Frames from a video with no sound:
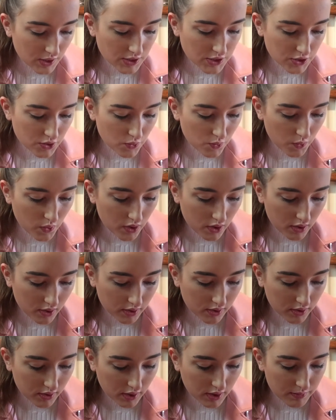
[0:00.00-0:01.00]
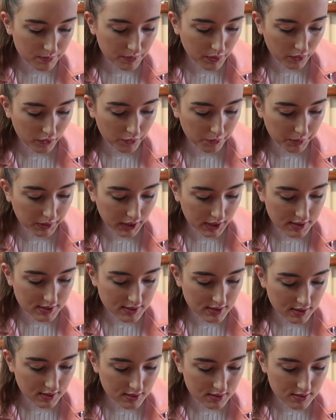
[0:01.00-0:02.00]
I do work in both
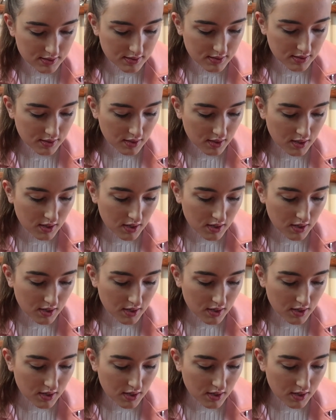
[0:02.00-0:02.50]
places